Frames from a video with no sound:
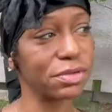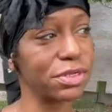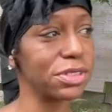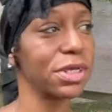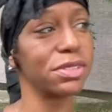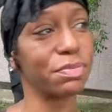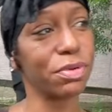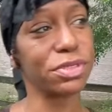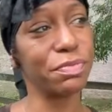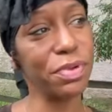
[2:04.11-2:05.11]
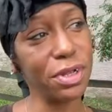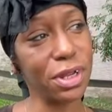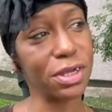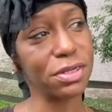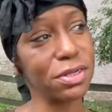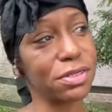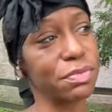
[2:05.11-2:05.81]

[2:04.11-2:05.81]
well, this ain't supposed to be like this,